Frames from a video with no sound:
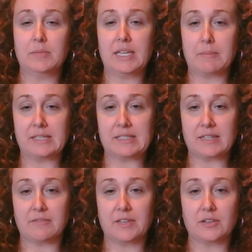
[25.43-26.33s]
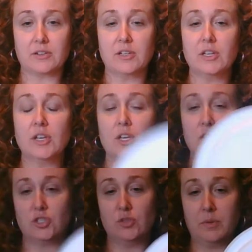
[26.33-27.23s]
Let me get my stuff here.
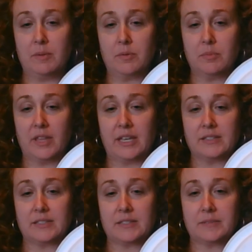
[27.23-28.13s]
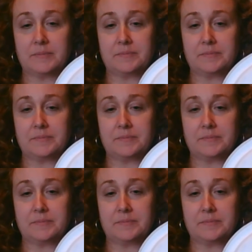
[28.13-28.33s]
Two paper plates.